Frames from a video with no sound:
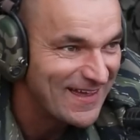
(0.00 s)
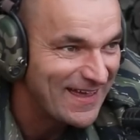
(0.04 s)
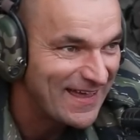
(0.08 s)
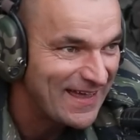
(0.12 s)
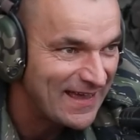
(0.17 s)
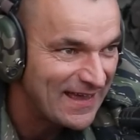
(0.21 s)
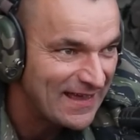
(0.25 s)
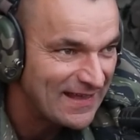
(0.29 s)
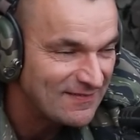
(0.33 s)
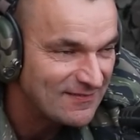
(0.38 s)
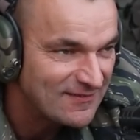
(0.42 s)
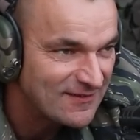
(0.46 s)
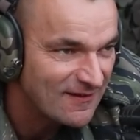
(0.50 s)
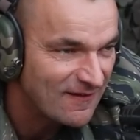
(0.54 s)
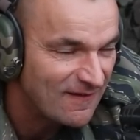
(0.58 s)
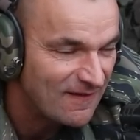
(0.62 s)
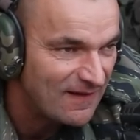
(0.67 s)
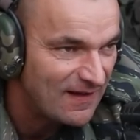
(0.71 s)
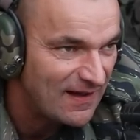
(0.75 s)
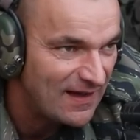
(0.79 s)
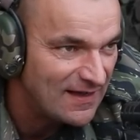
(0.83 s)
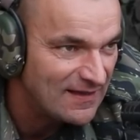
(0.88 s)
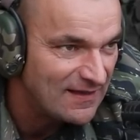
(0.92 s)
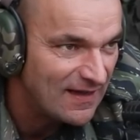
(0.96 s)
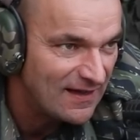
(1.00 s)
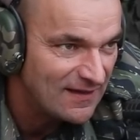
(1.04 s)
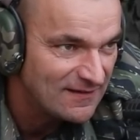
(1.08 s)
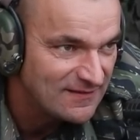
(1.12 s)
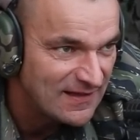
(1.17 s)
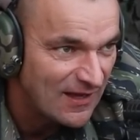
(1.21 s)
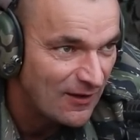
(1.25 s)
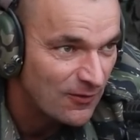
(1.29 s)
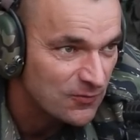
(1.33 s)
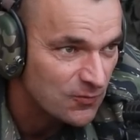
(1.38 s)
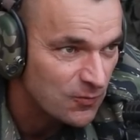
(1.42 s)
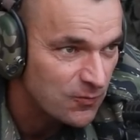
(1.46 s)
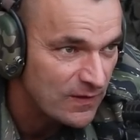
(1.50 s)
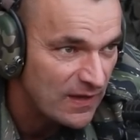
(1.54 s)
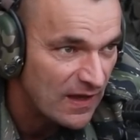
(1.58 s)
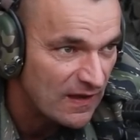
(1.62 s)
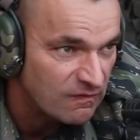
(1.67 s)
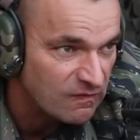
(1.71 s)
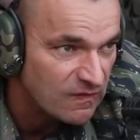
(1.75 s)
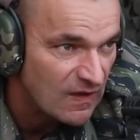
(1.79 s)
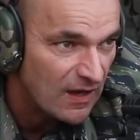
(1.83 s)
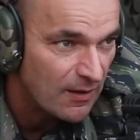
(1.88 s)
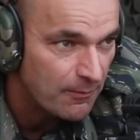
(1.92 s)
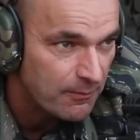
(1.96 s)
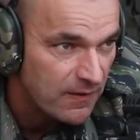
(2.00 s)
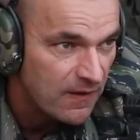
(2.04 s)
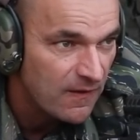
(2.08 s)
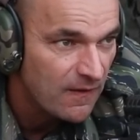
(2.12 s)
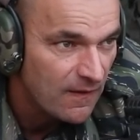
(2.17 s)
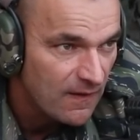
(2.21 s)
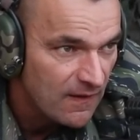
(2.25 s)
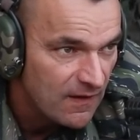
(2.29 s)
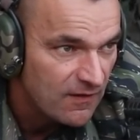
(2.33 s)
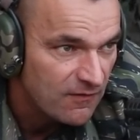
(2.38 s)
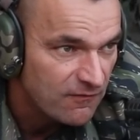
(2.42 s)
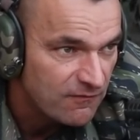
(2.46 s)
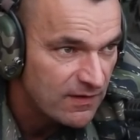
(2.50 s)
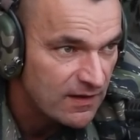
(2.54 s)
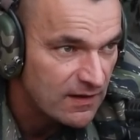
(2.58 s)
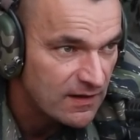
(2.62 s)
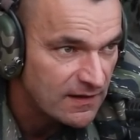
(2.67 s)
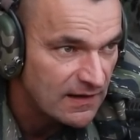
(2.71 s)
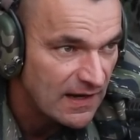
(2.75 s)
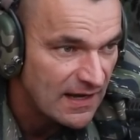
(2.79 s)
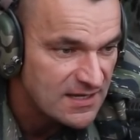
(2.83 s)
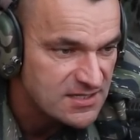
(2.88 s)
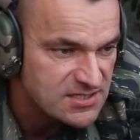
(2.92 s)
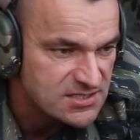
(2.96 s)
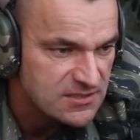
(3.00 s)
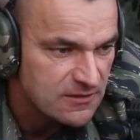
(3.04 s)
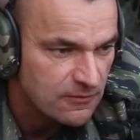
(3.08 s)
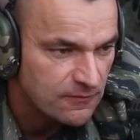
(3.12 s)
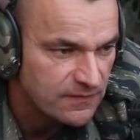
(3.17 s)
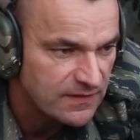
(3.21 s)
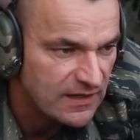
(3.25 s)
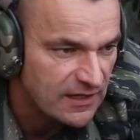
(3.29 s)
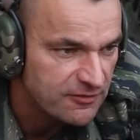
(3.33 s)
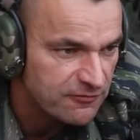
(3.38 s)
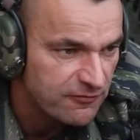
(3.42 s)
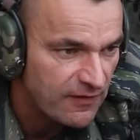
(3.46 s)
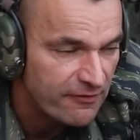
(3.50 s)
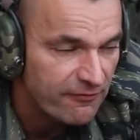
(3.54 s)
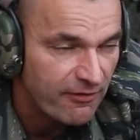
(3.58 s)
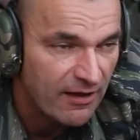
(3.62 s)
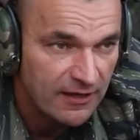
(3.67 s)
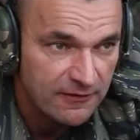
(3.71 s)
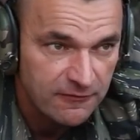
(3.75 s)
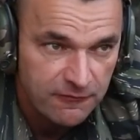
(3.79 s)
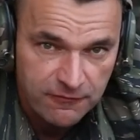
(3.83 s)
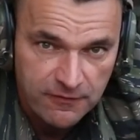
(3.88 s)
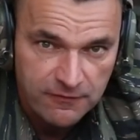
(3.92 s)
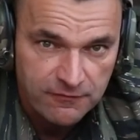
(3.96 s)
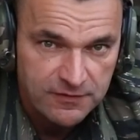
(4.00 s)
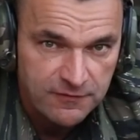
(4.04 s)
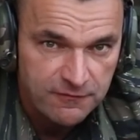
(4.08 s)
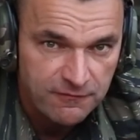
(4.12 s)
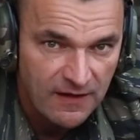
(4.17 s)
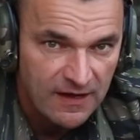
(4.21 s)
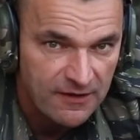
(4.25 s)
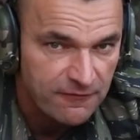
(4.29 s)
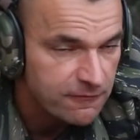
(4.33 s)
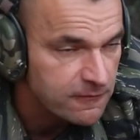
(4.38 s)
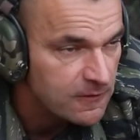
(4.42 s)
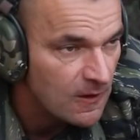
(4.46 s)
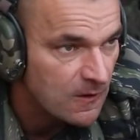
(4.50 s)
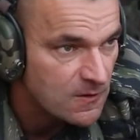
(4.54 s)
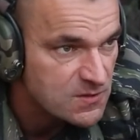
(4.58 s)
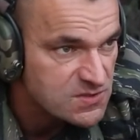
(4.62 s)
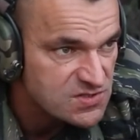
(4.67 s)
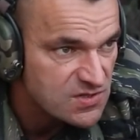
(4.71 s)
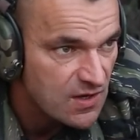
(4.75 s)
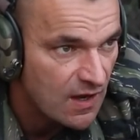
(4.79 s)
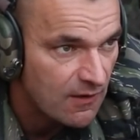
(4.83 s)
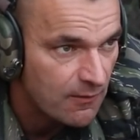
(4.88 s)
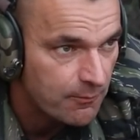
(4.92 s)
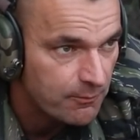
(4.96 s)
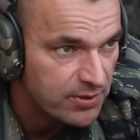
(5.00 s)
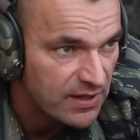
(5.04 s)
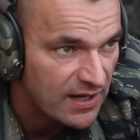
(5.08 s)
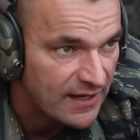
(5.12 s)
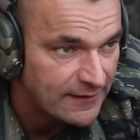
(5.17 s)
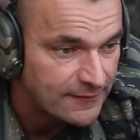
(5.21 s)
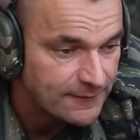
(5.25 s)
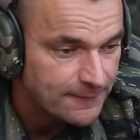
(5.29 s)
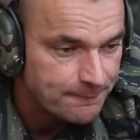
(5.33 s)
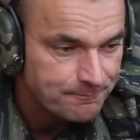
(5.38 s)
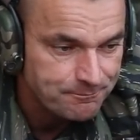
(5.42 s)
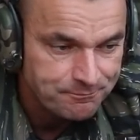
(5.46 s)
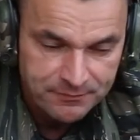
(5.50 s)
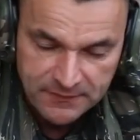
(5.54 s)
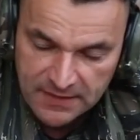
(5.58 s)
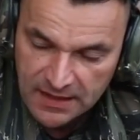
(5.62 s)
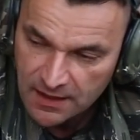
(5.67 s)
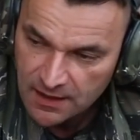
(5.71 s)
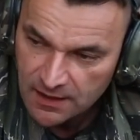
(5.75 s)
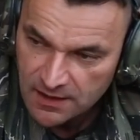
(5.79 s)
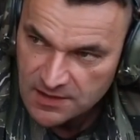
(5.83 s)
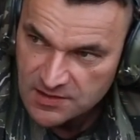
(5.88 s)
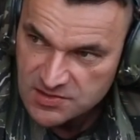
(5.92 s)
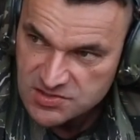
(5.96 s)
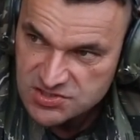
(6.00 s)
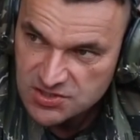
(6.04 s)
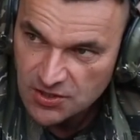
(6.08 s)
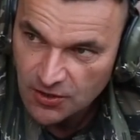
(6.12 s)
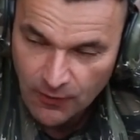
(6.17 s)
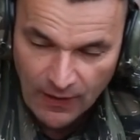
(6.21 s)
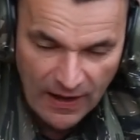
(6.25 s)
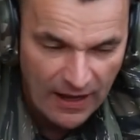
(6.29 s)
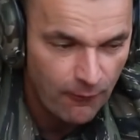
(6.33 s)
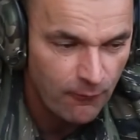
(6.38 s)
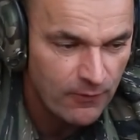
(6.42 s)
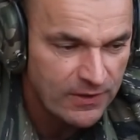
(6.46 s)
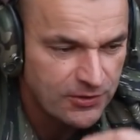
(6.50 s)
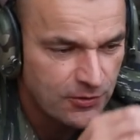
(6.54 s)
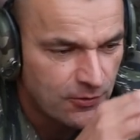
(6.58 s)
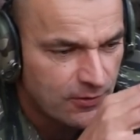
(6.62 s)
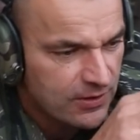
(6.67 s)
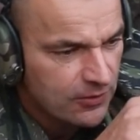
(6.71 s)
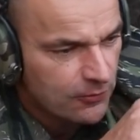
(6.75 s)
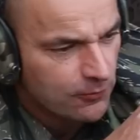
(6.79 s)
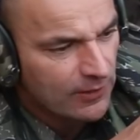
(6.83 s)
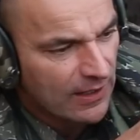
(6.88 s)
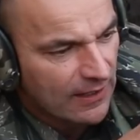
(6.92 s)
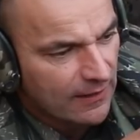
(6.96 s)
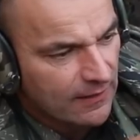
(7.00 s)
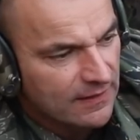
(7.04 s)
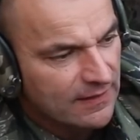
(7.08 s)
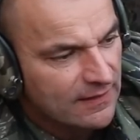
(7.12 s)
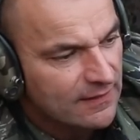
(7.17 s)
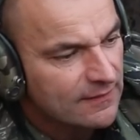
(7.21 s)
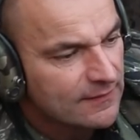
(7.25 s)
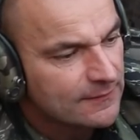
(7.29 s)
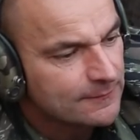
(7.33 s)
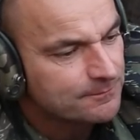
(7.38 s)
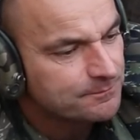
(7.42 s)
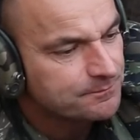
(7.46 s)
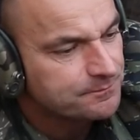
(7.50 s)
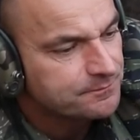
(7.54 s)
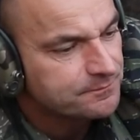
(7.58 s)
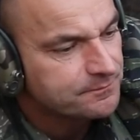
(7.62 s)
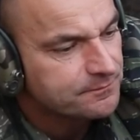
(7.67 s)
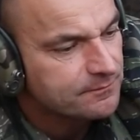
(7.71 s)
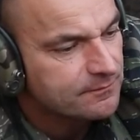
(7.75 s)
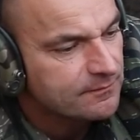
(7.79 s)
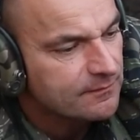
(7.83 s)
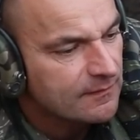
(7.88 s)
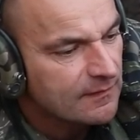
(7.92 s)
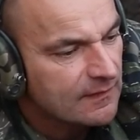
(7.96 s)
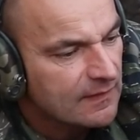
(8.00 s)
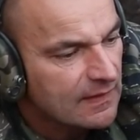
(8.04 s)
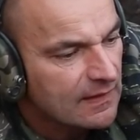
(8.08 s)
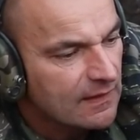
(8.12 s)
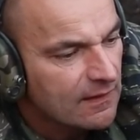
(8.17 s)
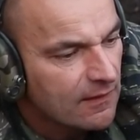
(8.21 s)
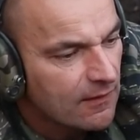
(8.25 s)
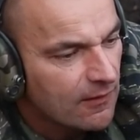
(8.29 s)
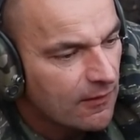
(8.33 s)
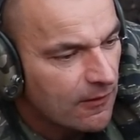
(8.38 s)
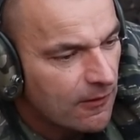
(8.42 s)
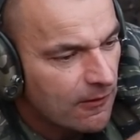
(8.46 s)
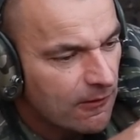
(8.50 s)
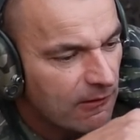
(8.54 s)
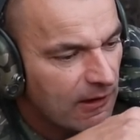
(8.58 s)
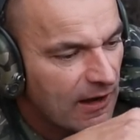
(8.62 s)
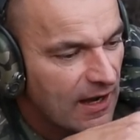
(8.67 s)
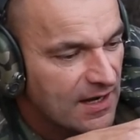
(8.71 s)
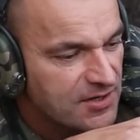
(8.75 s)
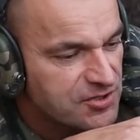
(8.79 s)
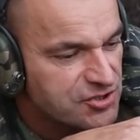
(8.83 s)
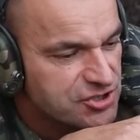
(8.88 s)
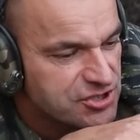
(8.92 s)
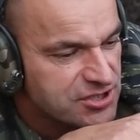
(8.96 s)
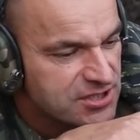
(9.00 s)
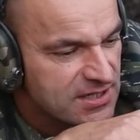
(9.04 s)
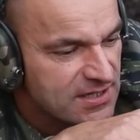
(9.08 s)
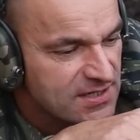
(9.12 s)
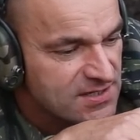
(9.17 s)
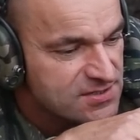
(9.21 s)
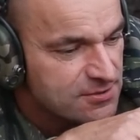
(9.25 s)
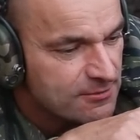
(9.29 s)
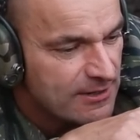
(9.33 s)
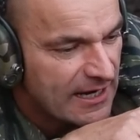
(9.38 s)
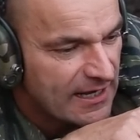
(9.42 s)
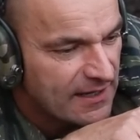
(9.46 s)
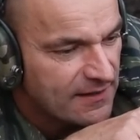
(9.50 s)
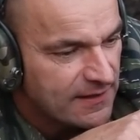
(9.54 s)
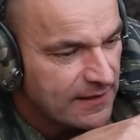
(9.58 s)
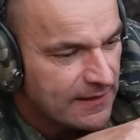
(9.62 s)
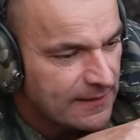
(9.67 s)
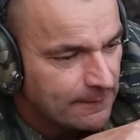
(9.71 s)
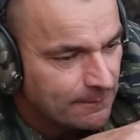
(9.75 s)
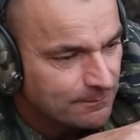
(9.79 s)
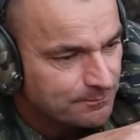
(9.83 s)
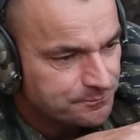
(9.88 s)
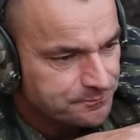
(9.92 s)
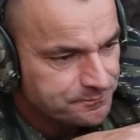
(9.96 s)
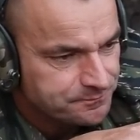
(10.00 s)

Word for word: And uh, I, I, thought we end up very nicely on that 555 yards uh, plate. So how we doing, Kula? I'm ready. All right, she's ready.